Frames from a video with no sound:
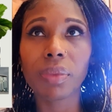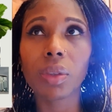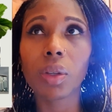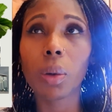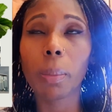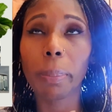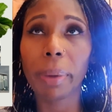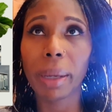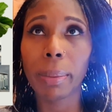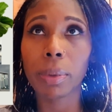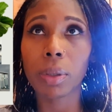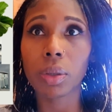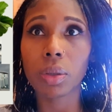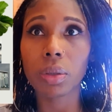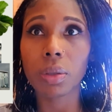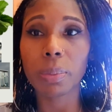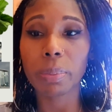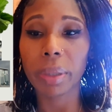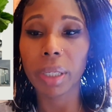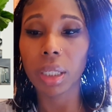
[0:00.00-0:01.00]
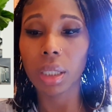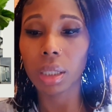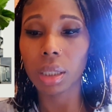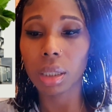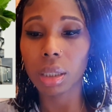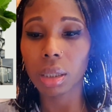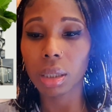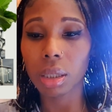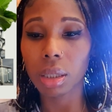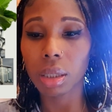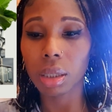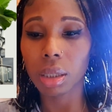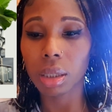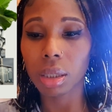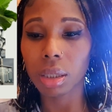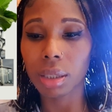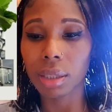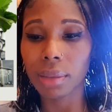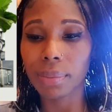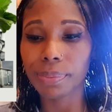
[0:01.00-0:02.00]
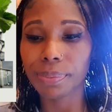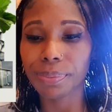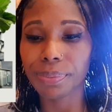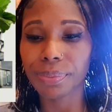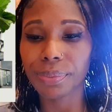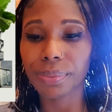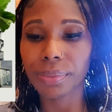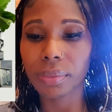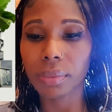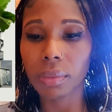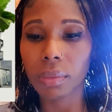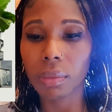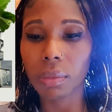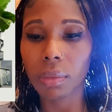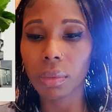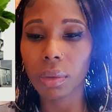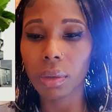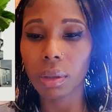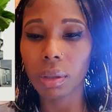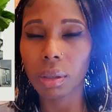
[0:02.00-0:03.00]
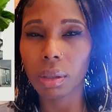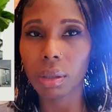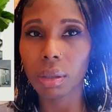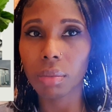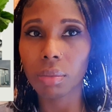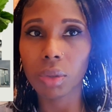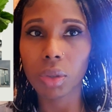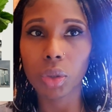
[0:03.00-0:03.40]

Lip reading: not pebbles, but I'm